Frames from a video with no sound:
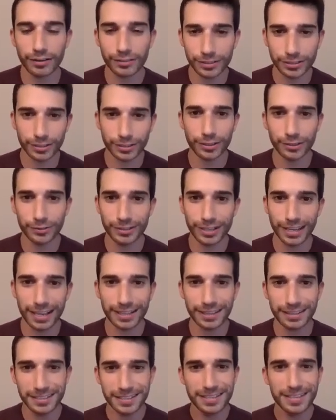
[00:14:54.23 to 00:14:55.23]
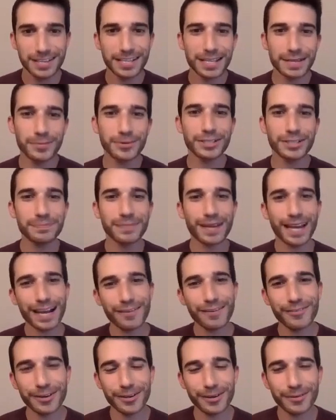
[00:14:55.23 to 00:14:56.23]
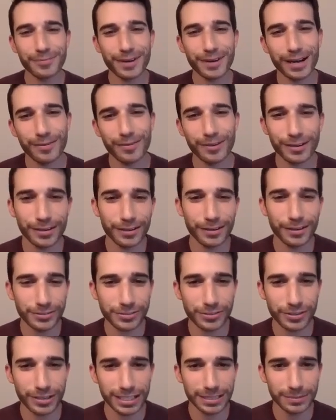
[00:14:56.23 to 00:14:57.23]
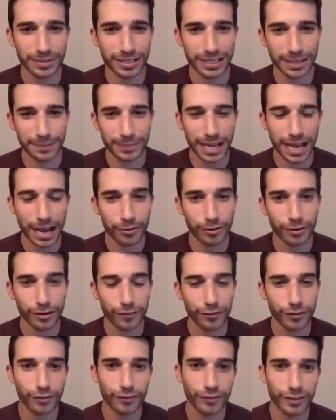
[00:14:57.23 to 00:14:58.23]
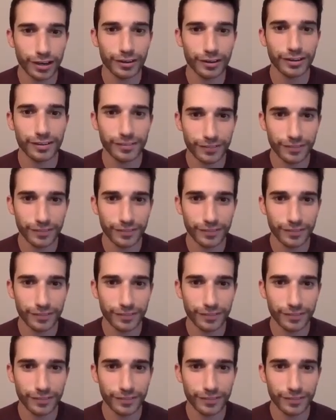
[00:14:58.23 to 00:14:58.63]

So you get the most bang for your buck when you're transmitting power over very,